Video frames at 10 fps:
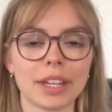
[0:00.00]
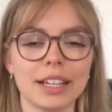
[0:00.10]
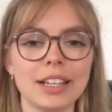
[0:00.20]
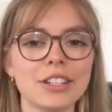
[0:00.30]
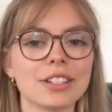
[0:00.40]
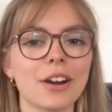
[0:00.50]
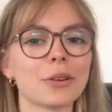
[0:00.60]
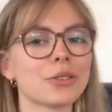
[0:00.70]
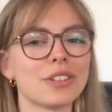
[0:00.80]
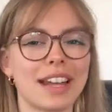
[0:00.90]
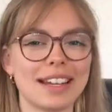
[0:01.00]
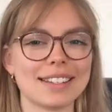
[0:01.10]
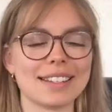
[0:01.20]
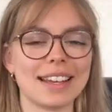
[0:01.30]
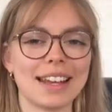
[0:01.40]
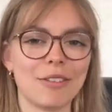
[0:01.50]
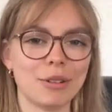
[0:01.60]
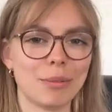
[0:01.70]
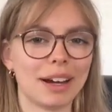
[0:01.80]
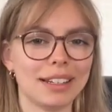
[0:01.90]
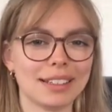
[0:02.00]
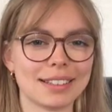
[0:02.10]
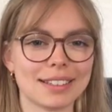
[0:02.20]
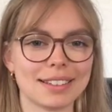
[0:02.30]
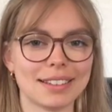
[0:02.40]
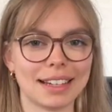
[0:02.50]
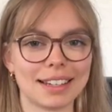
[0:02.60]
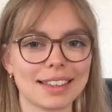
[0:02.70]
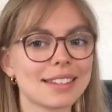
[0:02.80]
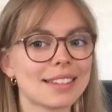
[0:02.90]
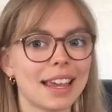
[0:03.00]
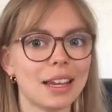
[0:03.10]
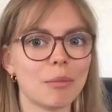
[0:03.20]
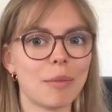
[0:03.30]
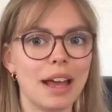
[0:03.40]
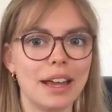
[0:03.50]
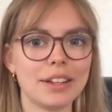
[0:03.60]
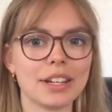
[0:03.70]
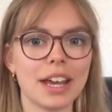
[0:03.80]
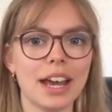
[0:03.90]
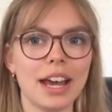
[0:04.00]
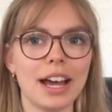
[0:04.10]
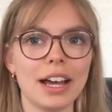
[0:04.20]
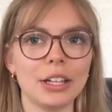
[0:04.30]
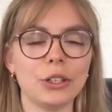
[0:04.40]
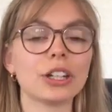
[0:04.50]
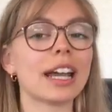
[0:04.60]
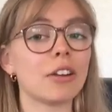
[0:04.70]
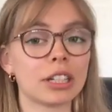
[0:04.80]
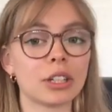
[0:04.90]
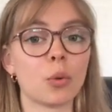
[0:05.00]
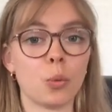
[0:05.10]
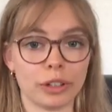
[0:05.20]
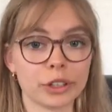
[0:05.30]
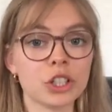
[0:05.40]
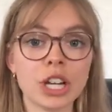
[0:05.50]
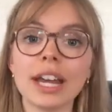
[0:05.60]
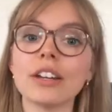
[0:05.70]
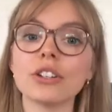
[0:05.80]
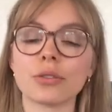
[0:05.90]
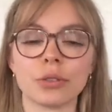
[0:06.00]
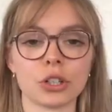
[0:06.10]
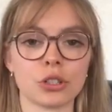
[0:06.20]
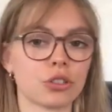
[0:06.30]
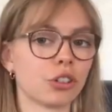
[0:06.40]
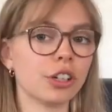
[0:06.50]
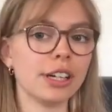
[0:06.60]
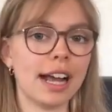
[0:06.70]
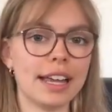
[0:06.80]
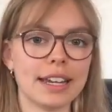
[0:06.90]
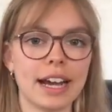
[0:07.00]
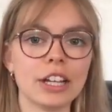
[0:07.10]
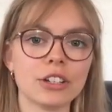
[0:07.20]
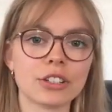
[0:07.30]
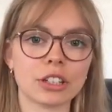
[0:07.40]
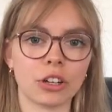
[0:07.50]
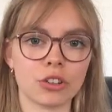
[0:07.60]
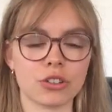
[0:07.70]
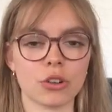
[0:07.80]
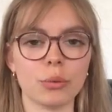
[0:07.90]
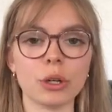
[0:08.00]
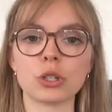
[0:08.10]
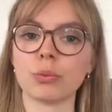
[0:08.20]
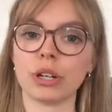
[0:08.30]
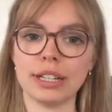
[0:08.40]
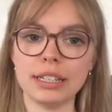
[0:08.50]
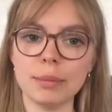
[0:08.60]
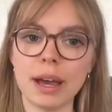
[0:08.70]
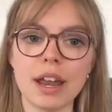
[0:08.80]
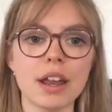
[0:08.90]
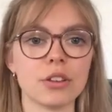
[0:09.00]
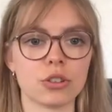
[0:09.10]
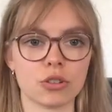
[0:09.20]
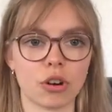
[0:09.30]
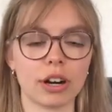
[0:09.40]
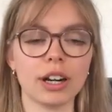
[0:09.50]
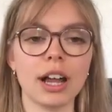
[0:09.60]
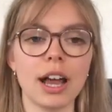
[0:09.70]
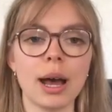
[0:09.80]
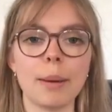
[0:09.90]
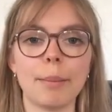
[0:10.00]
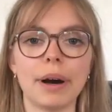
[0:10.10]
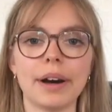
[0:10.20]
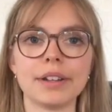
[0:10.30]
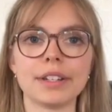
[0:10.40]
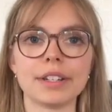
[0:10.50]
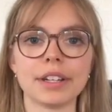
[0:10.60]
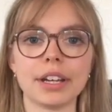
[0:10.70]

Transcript: it's also nice that everybody is like the same, and your character will change for sure. And I just got so much more independent and strong. But